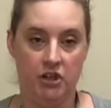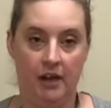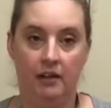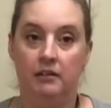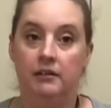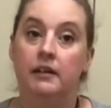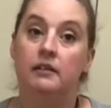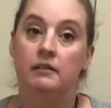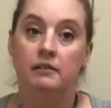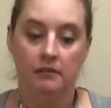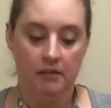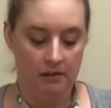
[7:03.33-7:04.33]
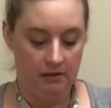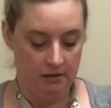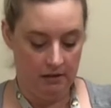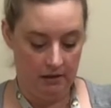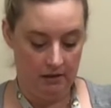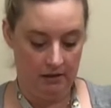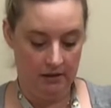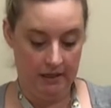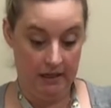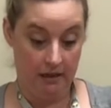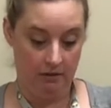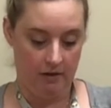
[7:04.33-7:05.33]
child in
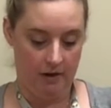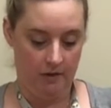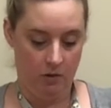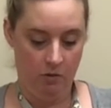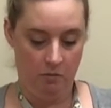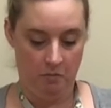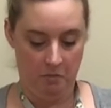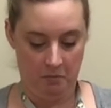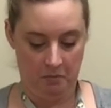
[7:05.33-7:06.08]
cleaning around the home.